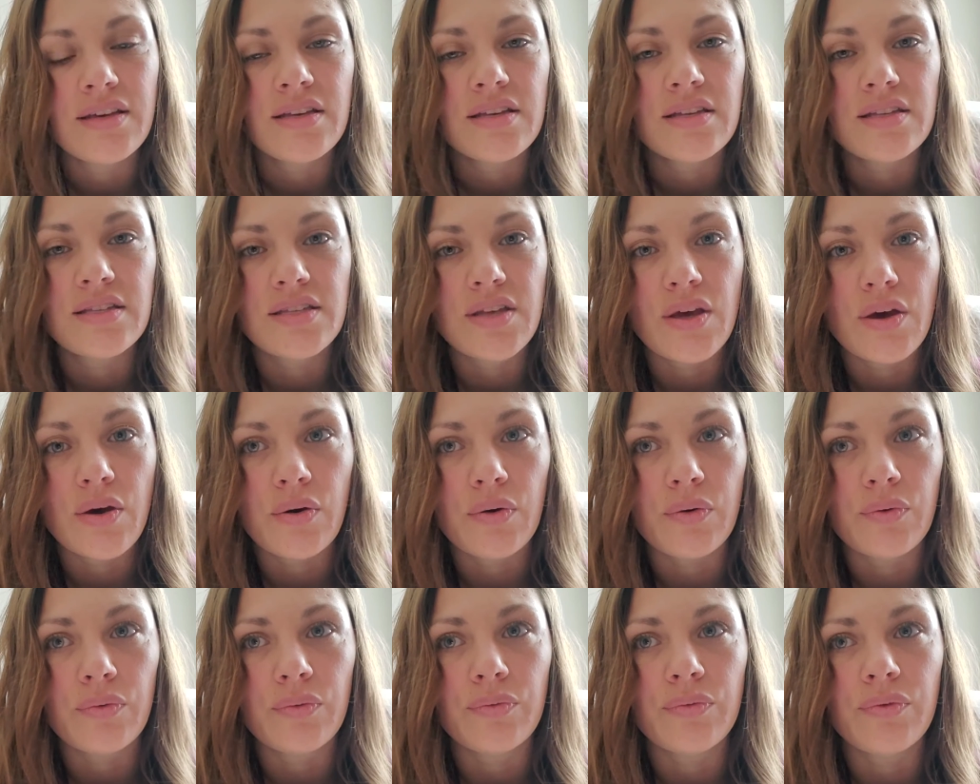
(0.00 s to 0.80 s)

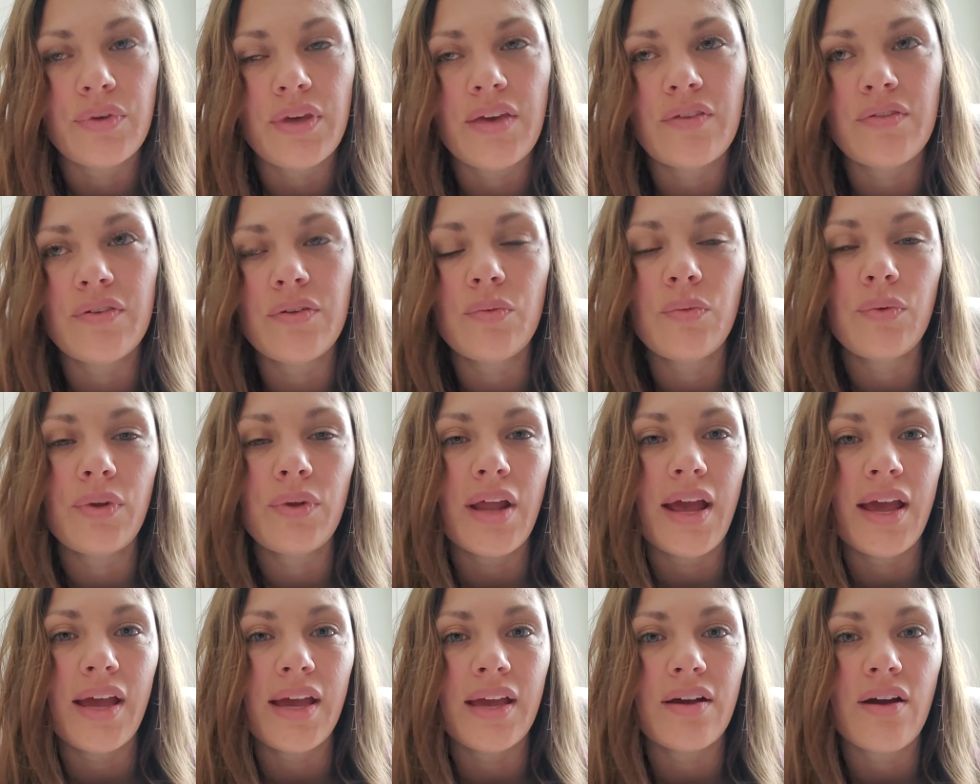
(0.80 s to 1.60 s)
So even when
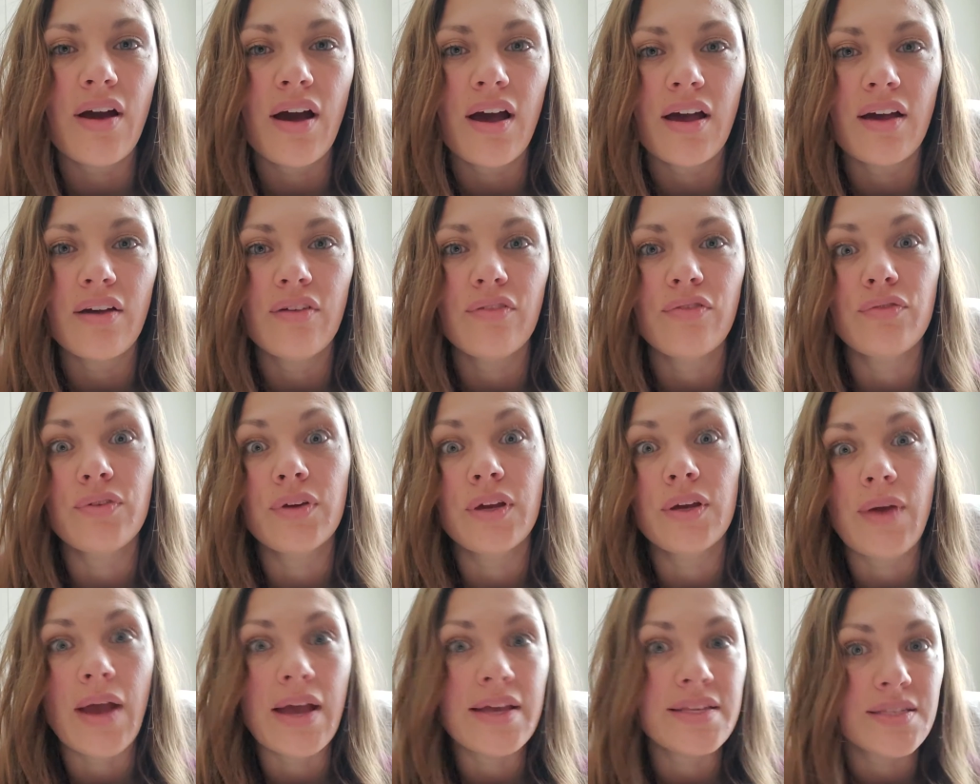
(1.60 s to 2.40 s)
I got
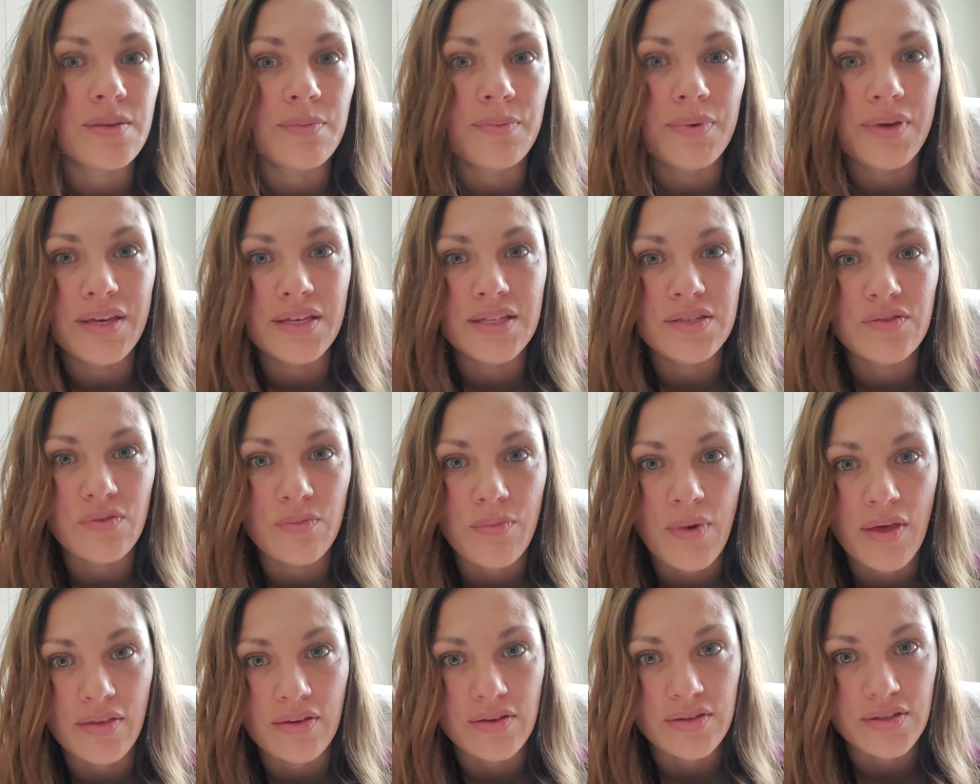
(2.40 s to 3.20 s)
free recipes
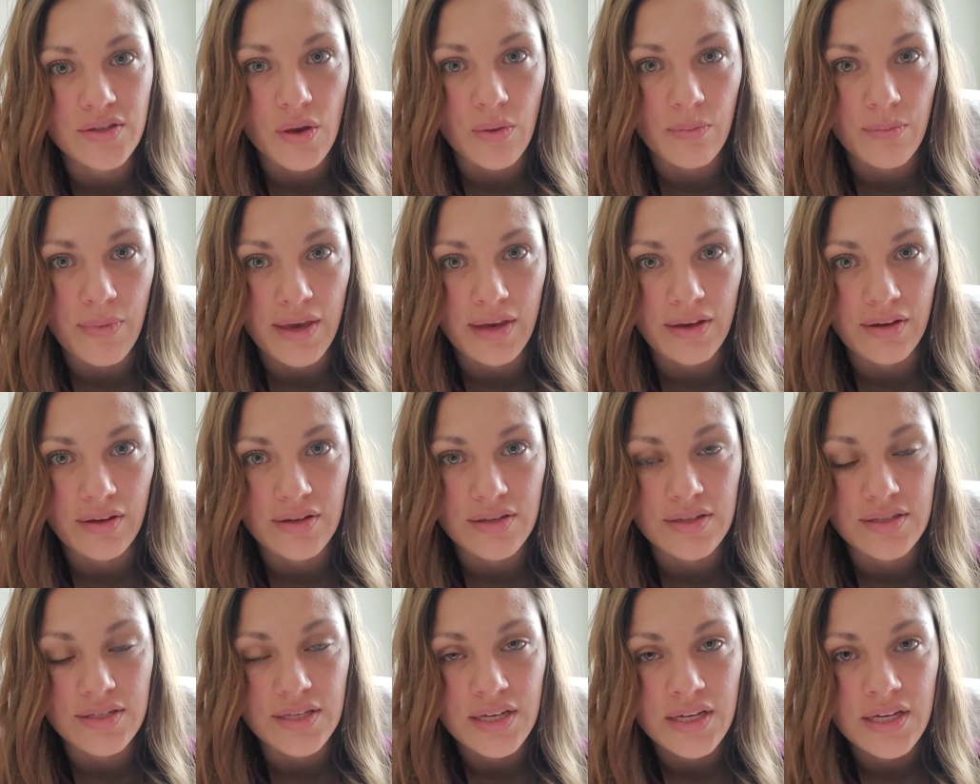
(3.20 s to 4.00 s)
from other soap
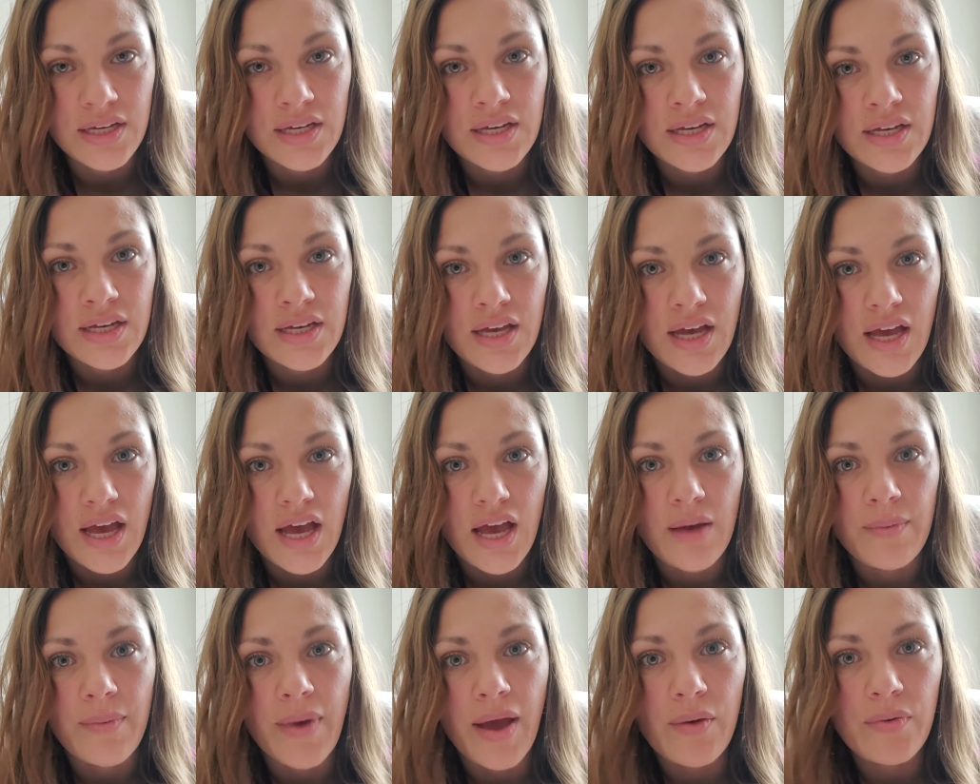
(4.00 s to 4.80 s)
makers,
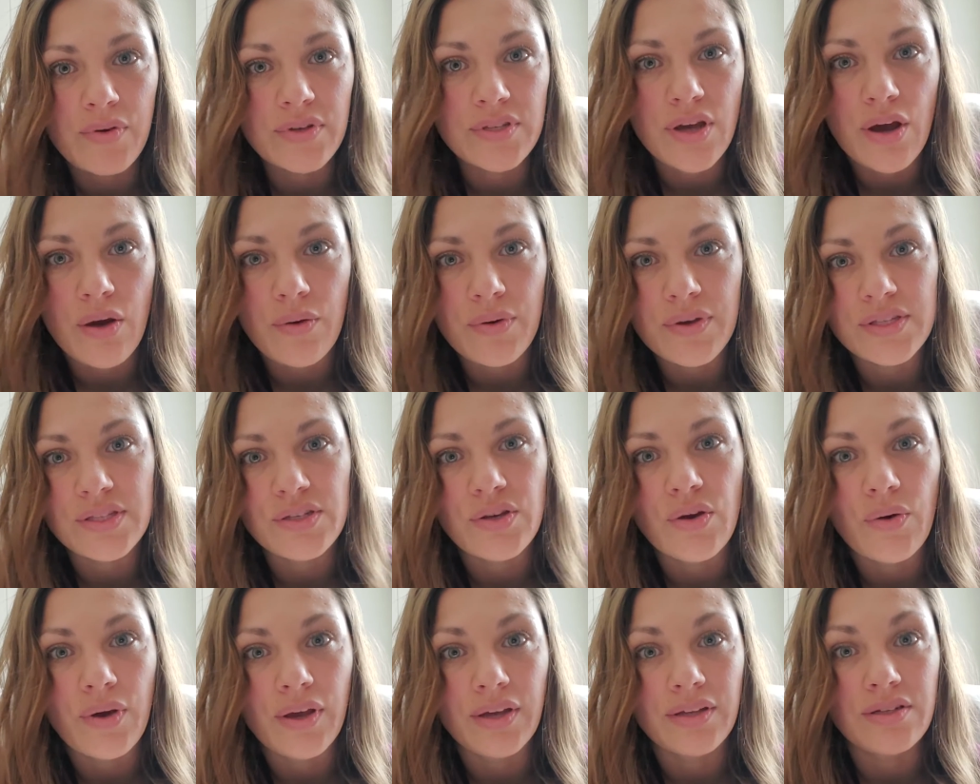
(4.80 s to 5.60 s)
I was always
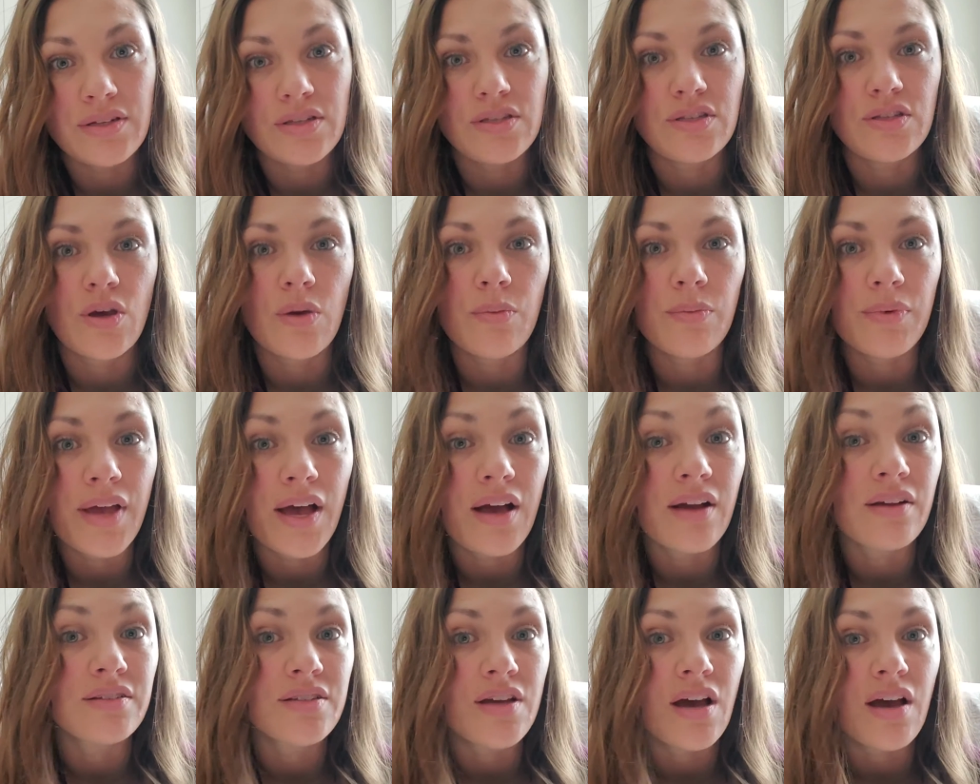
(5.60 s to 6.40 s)
going to
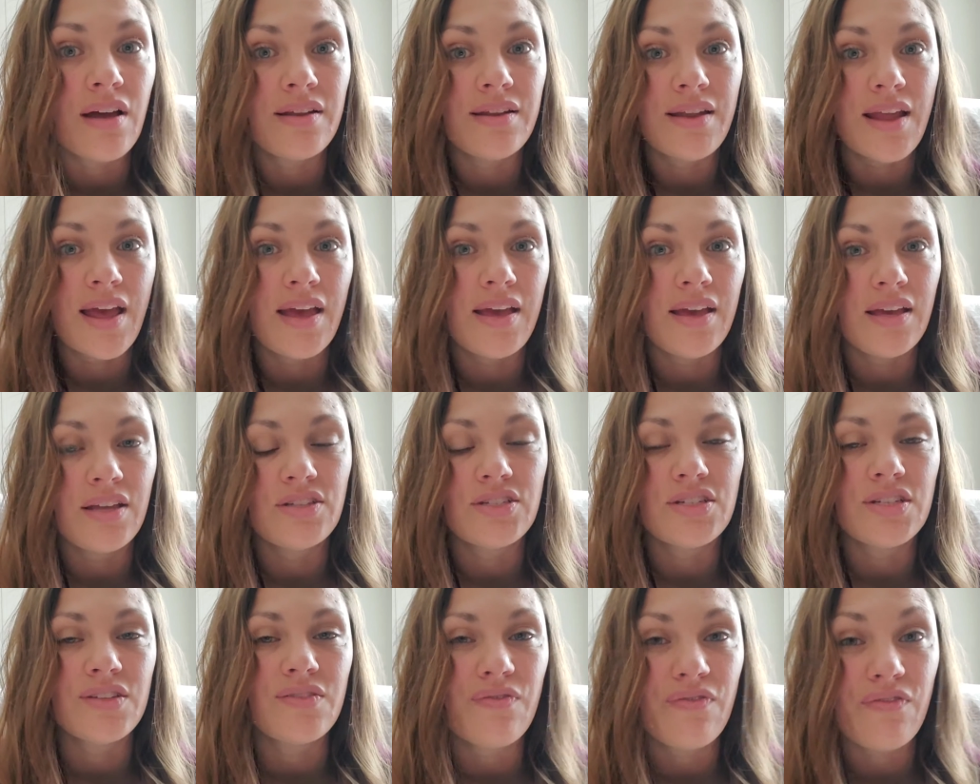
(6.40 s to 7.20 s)
soapcalc.net and
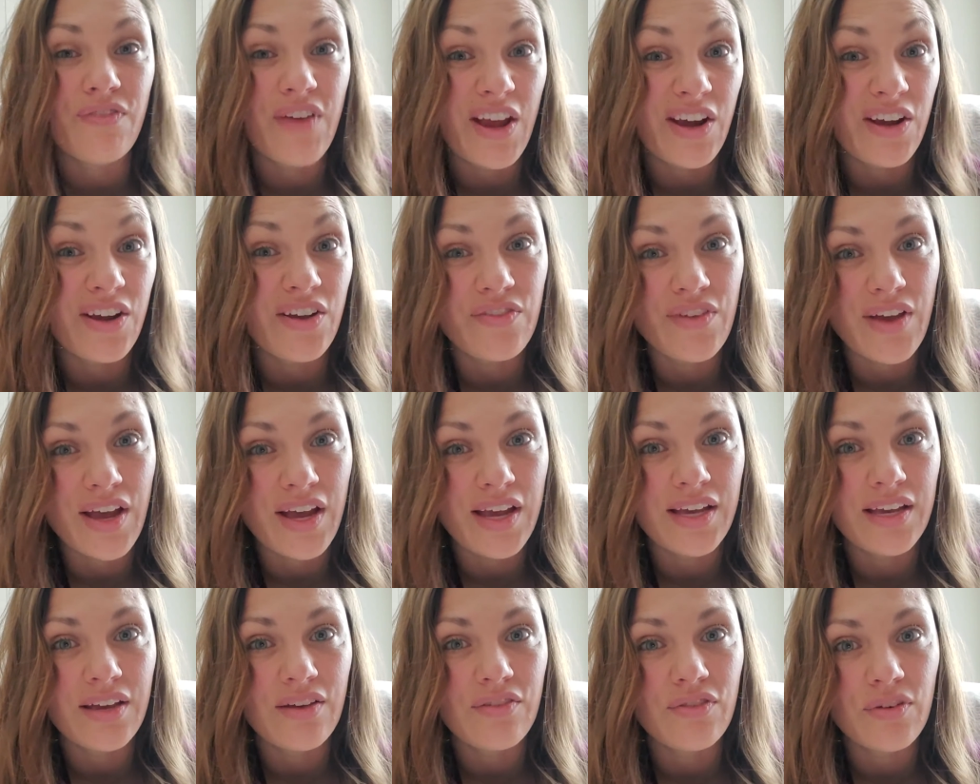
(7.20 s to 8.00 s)
just
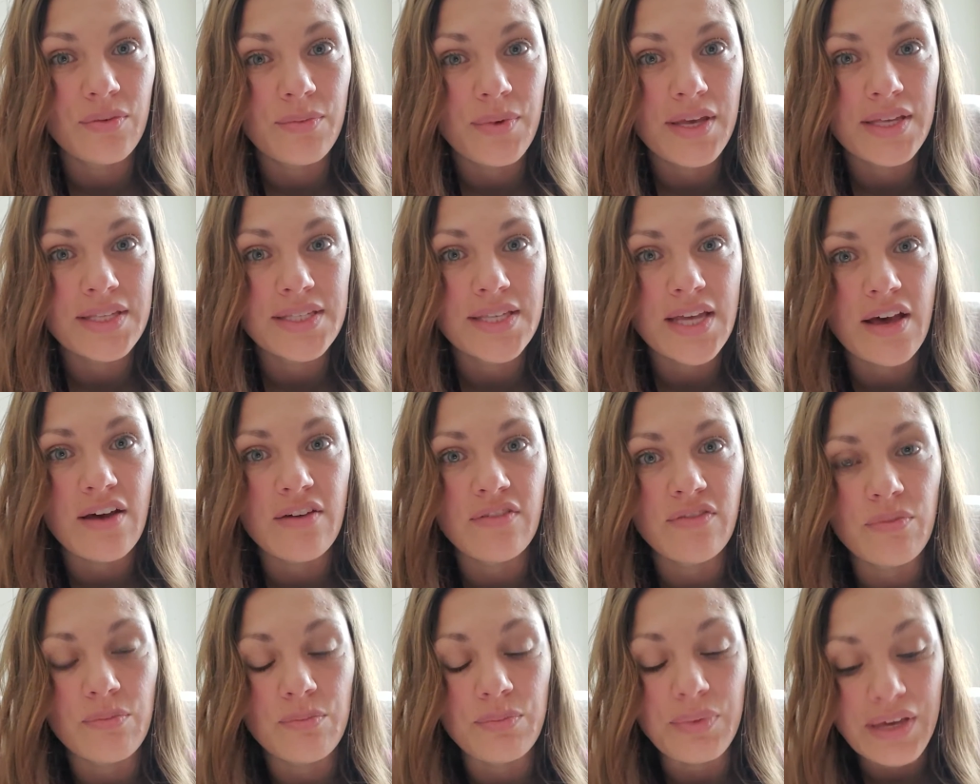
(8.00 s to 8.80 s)
verifying it for
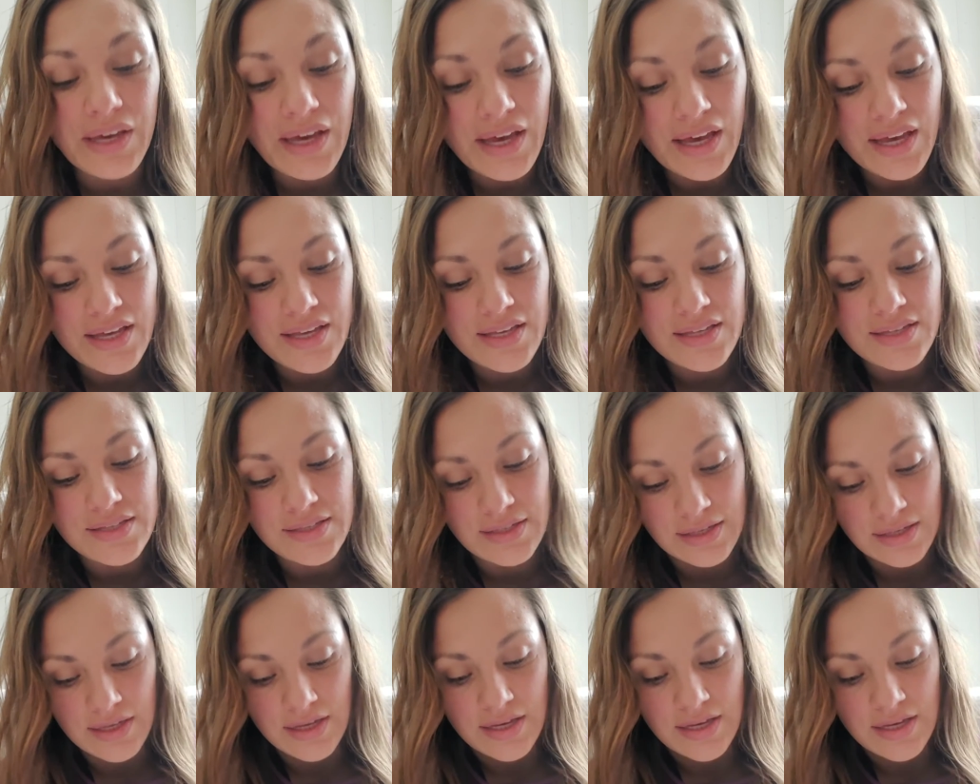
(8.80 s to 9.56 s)
myself, because